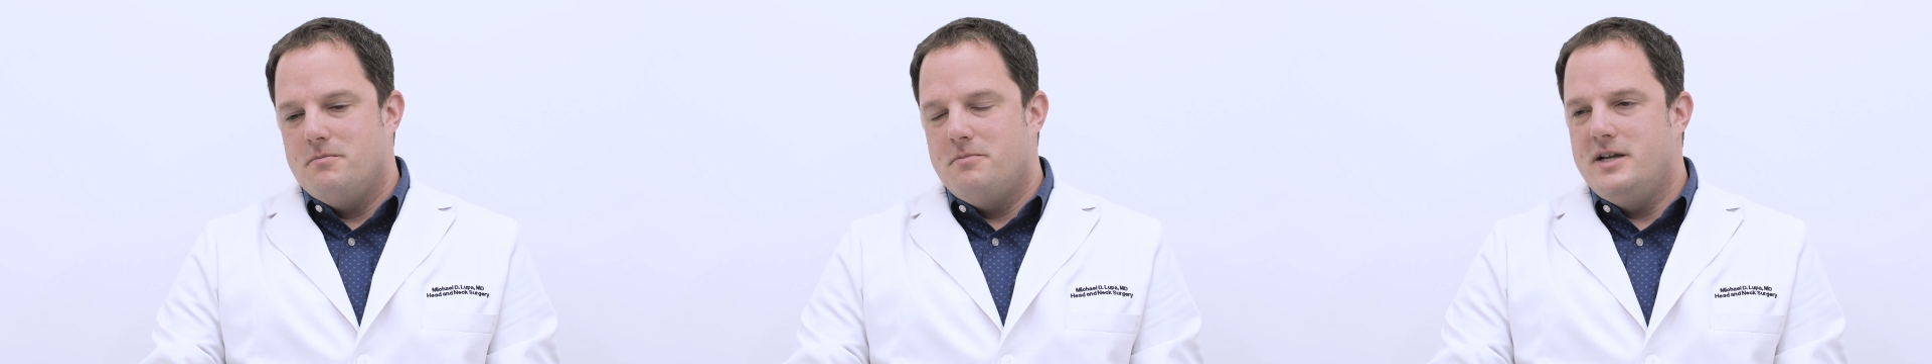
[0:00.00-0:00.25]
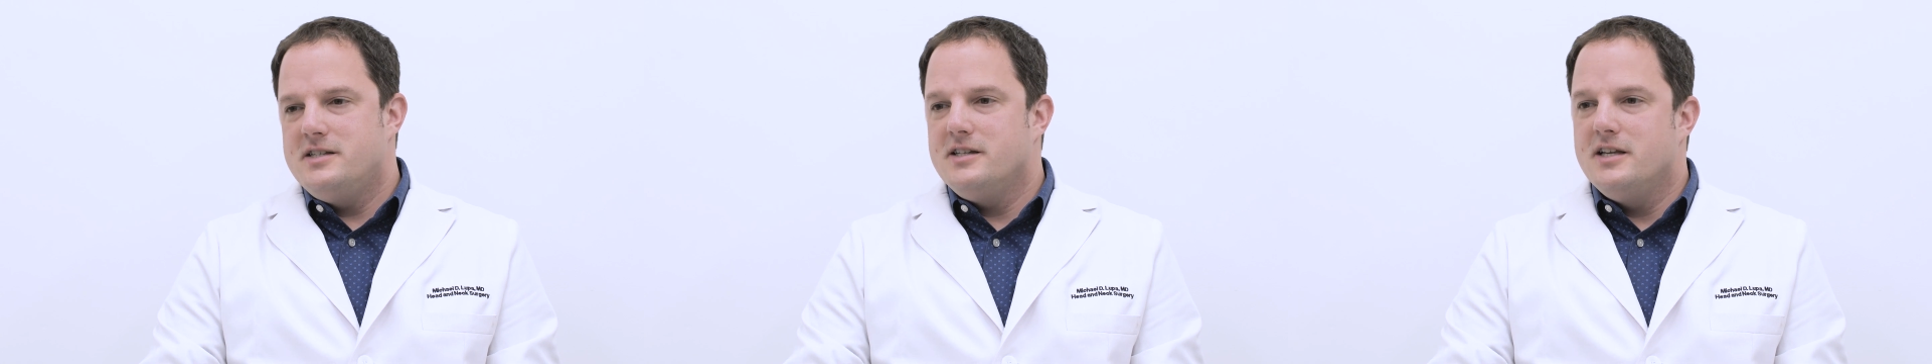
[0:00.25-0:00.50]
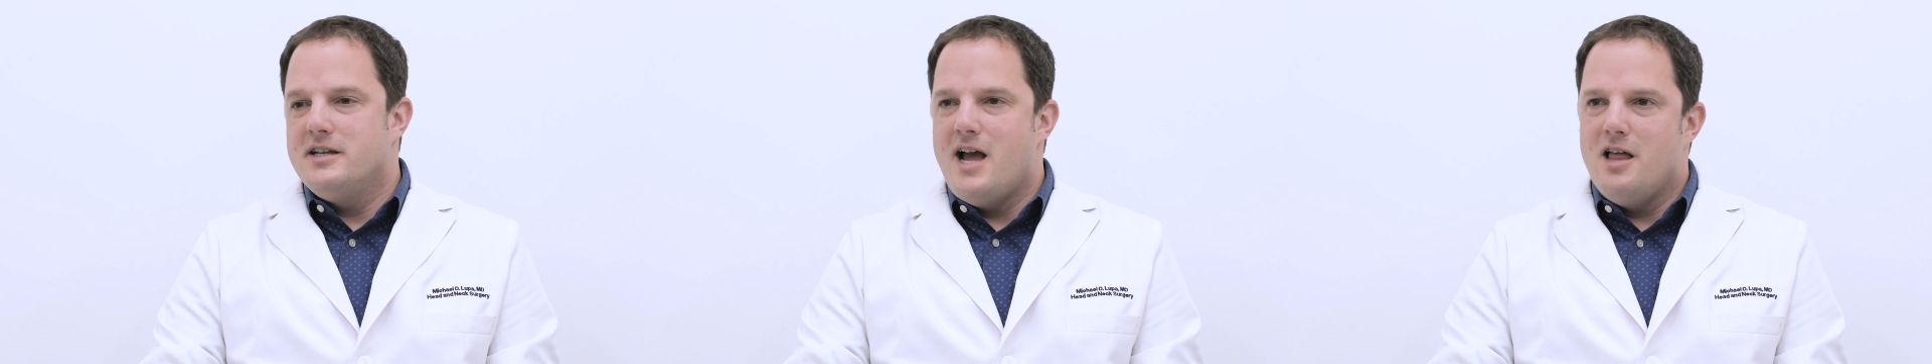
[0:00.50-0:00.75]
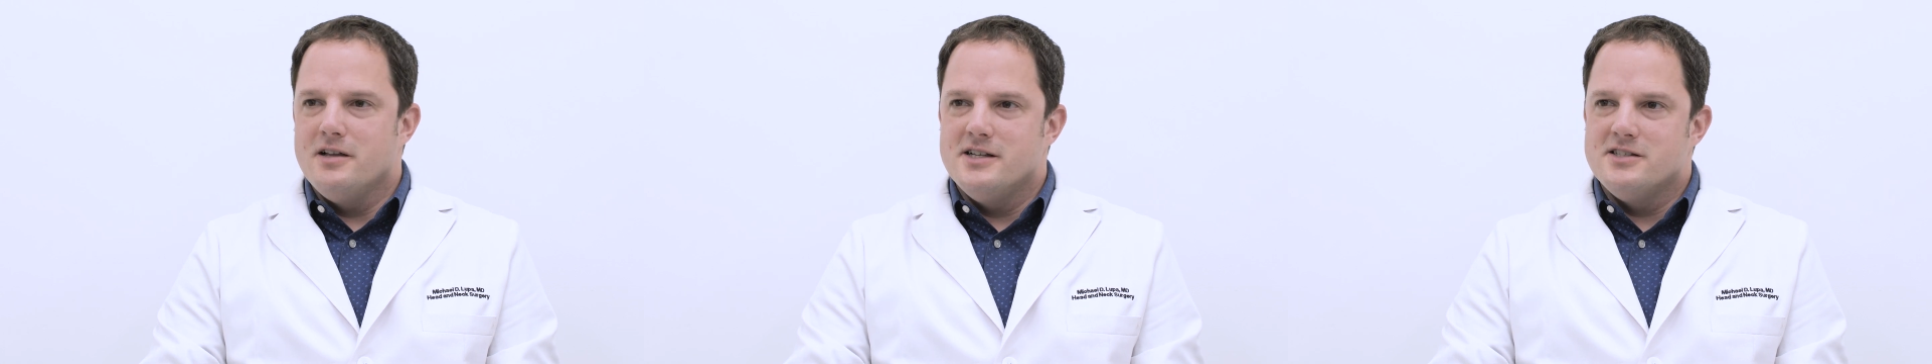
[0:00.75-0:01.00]
basically
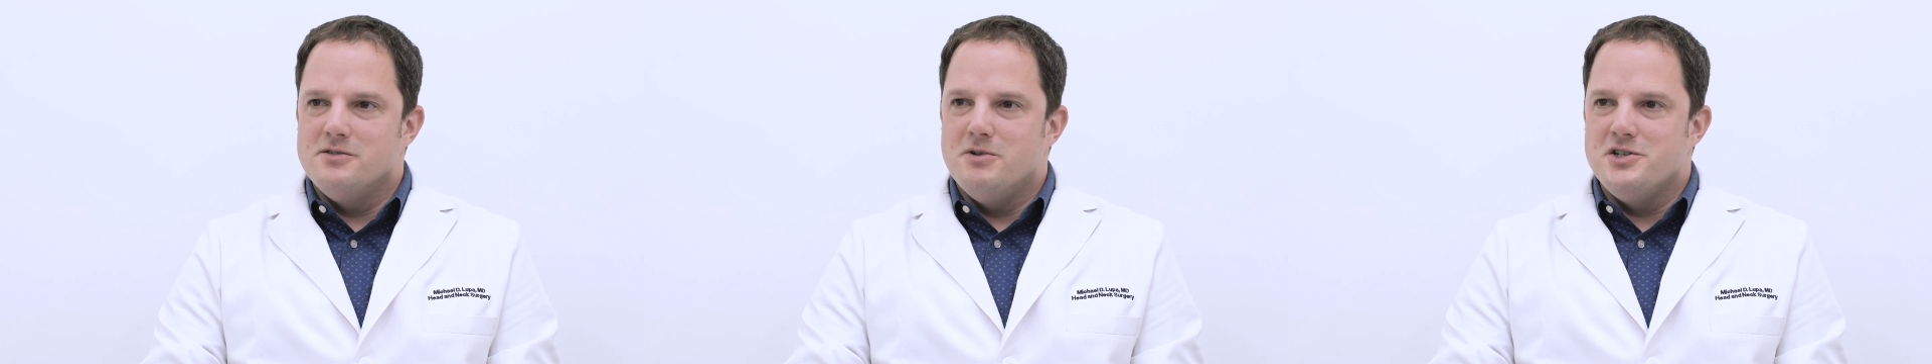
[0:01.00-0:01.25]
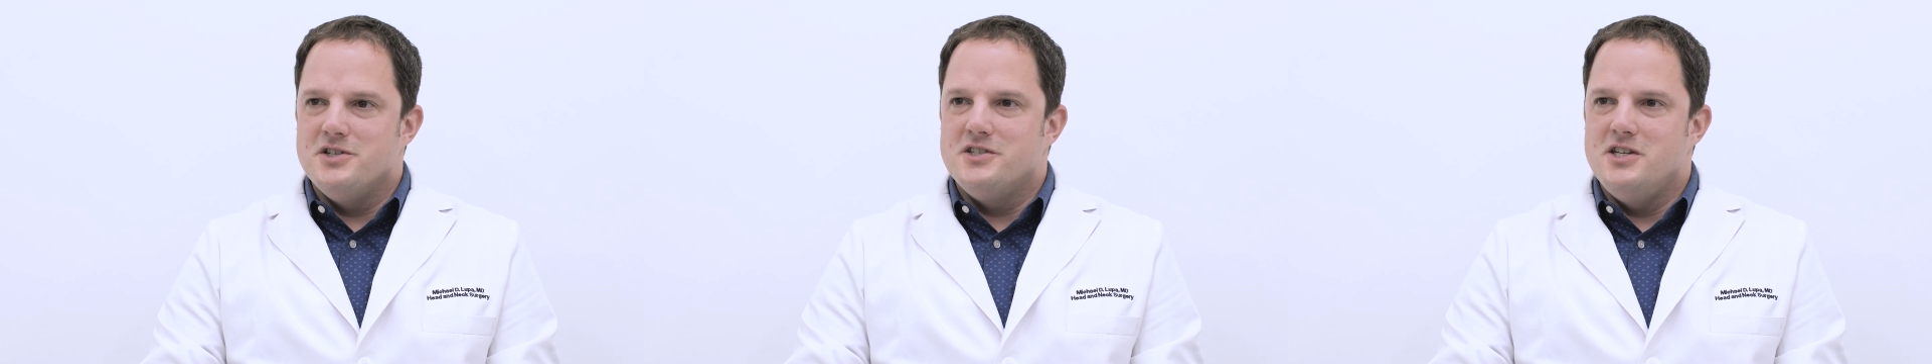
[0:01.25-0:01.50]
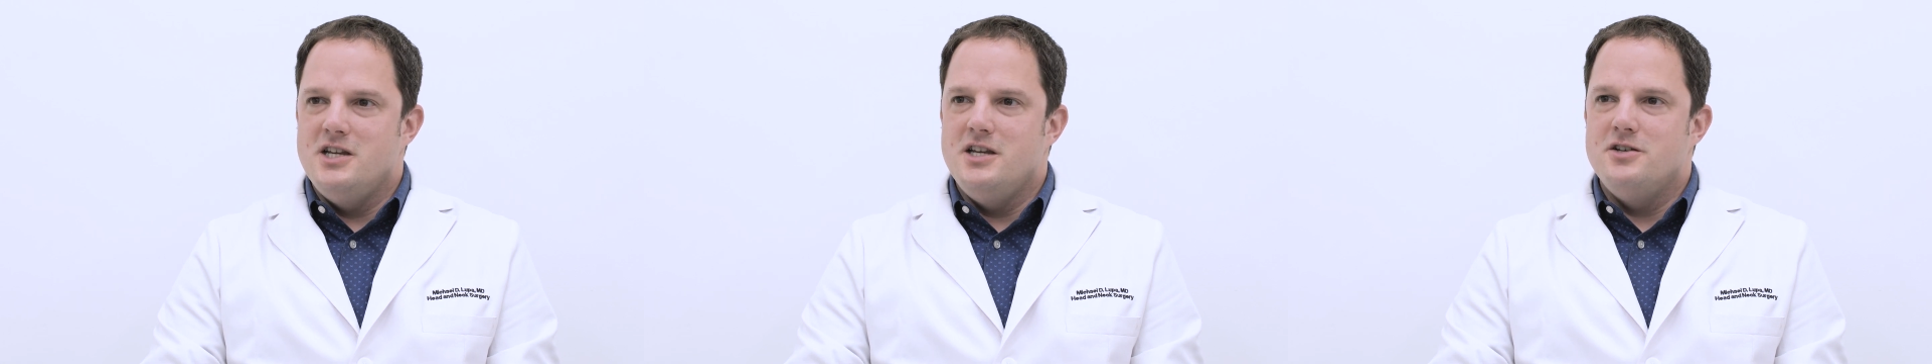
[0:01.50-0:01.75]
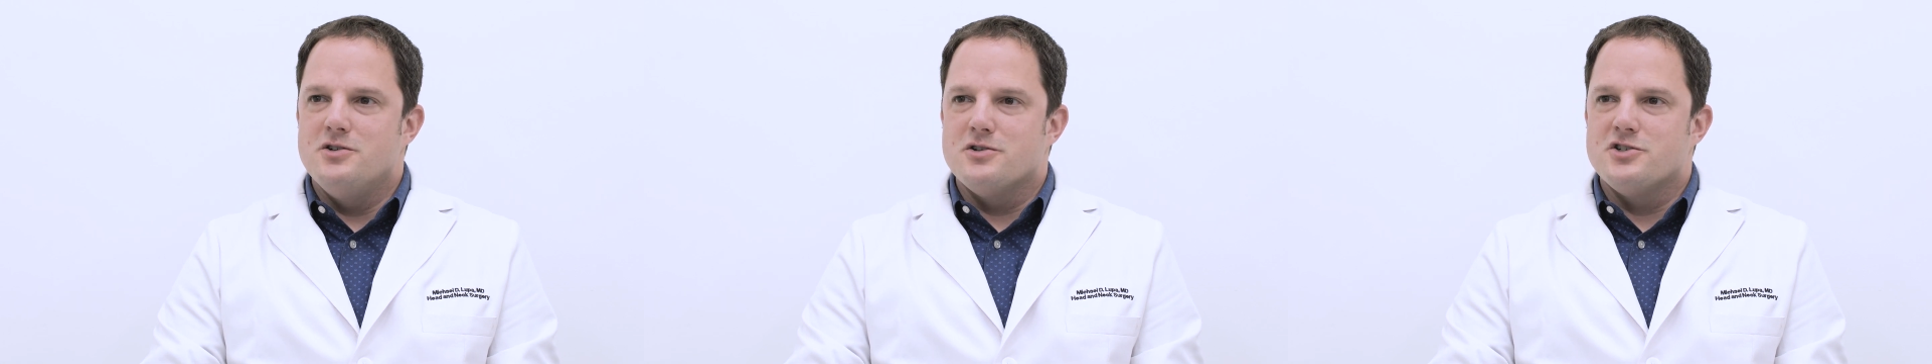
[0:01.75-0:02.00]
analogous to what you see
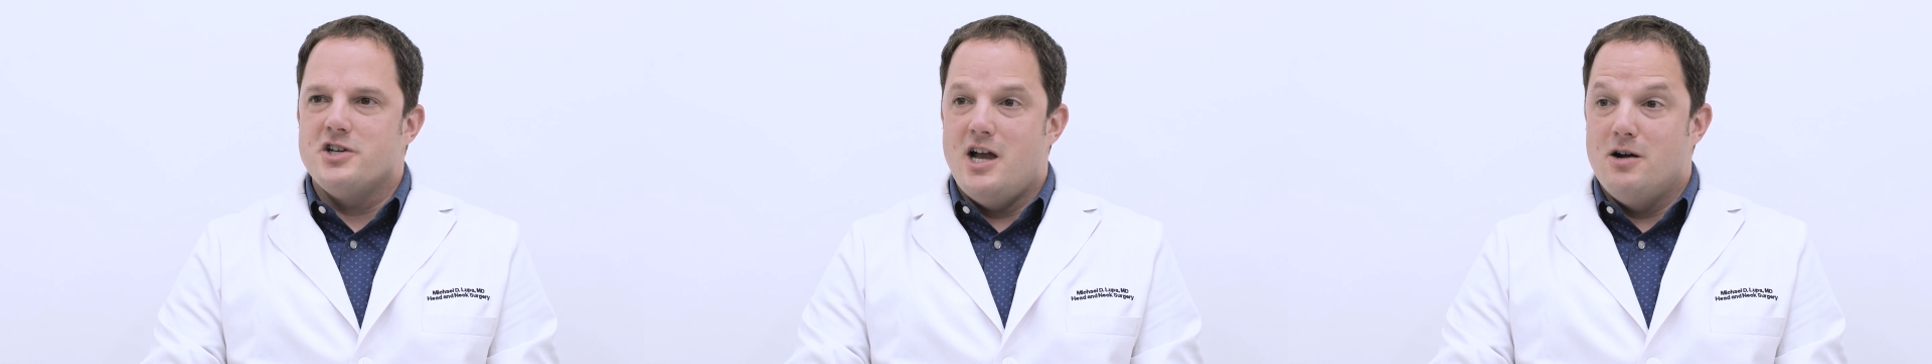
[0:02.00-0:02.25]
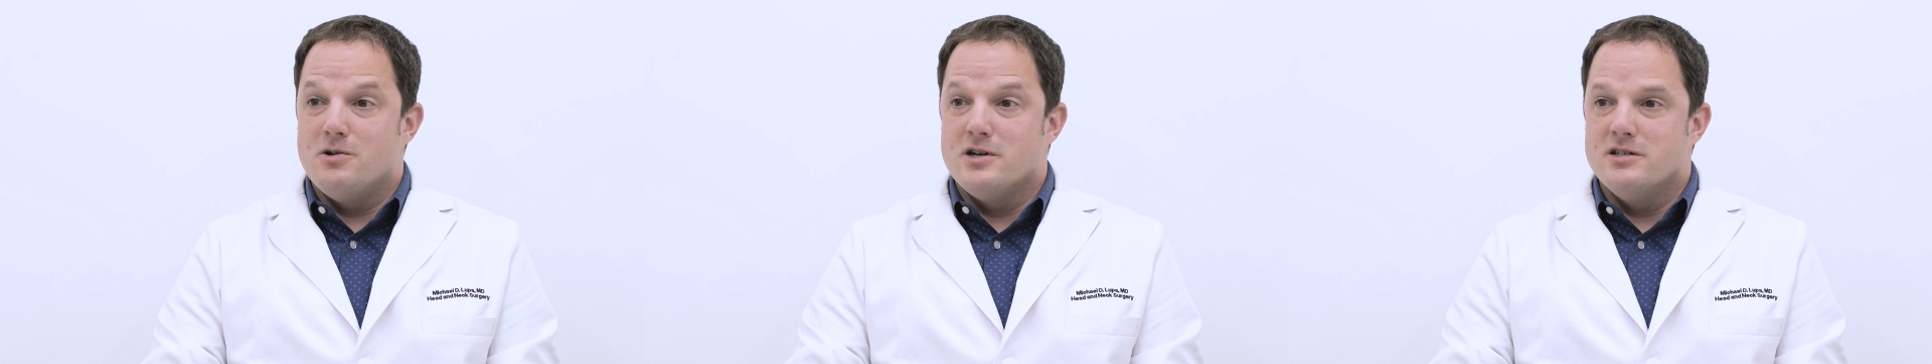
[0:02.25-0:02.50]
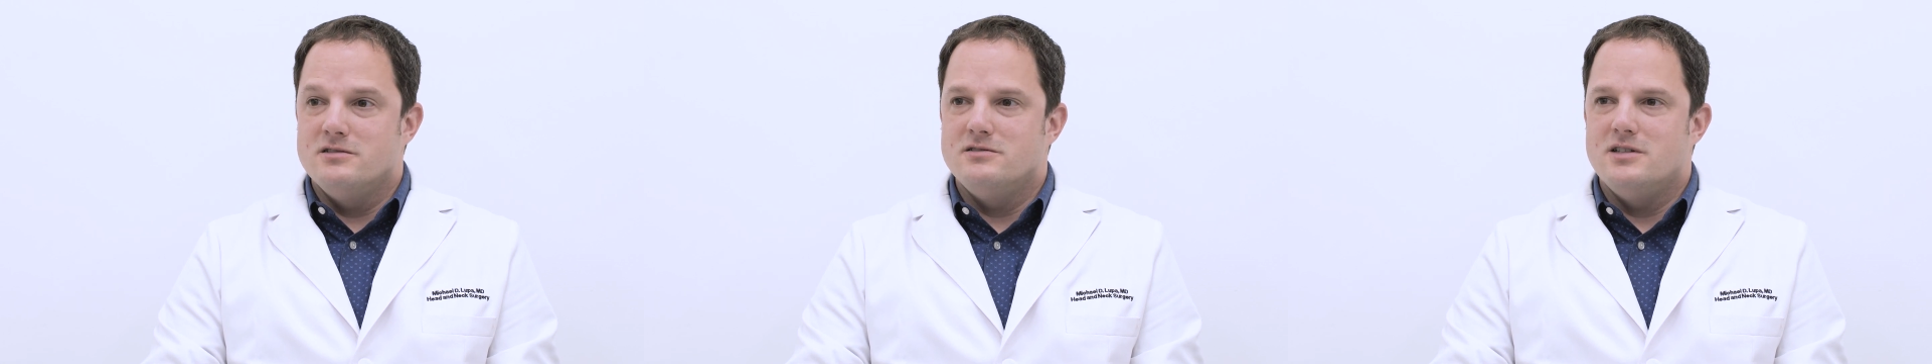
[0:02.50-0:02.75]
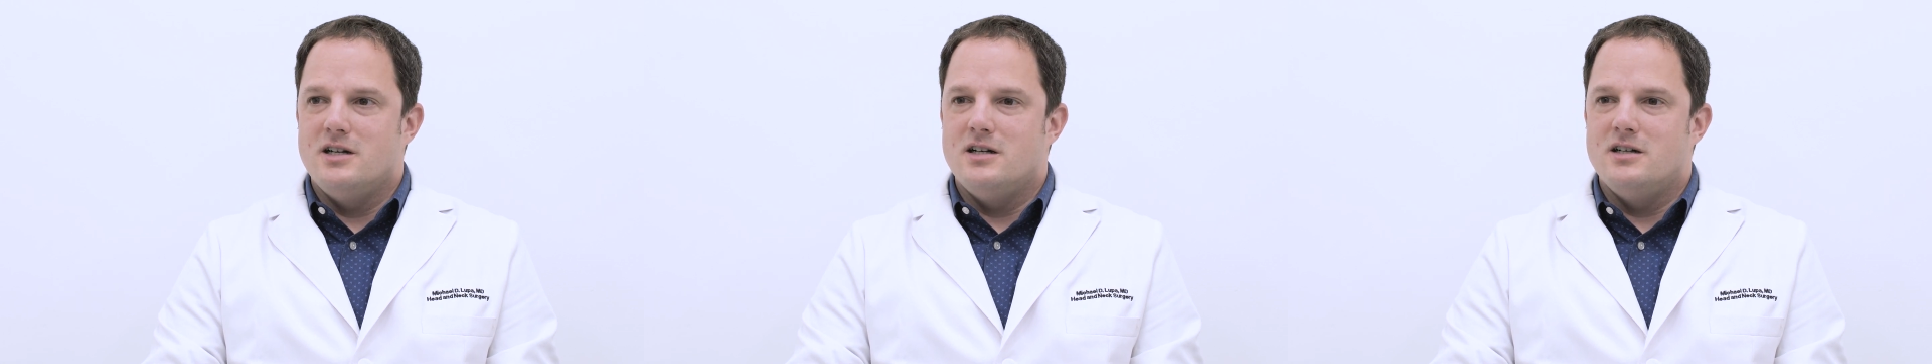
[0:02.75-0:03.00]
in your shower
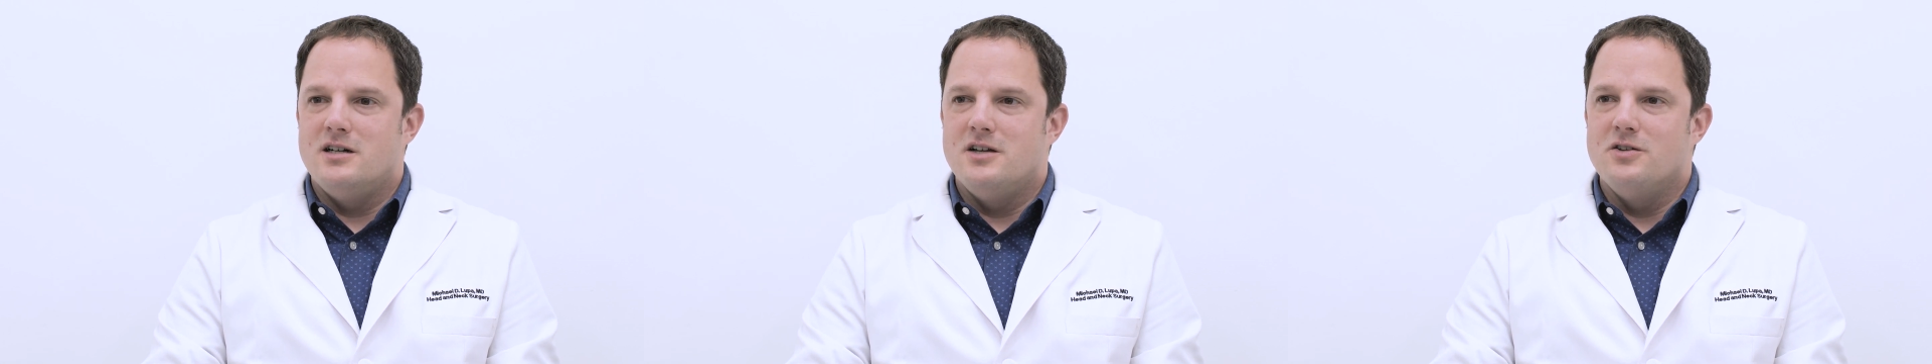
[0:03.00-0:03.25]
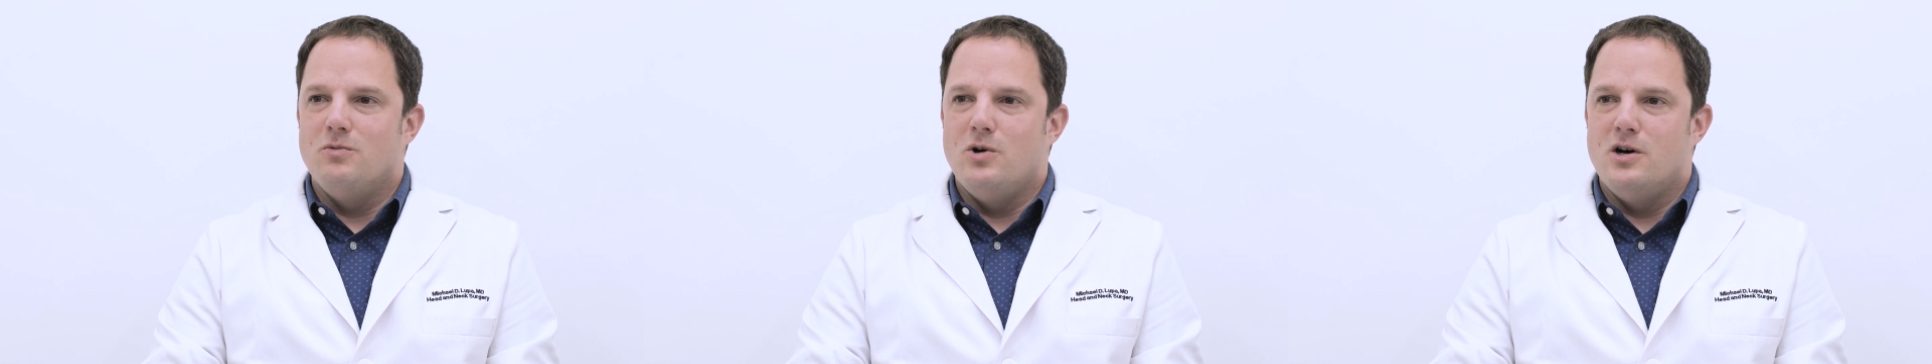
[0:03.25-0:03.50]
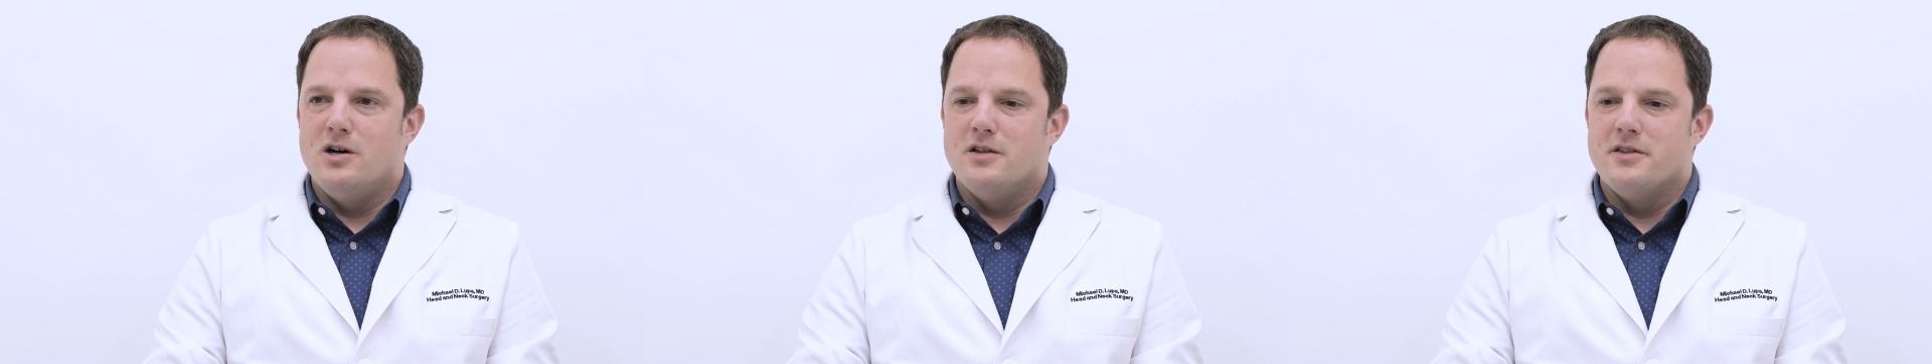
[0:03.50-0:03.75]
on the wall.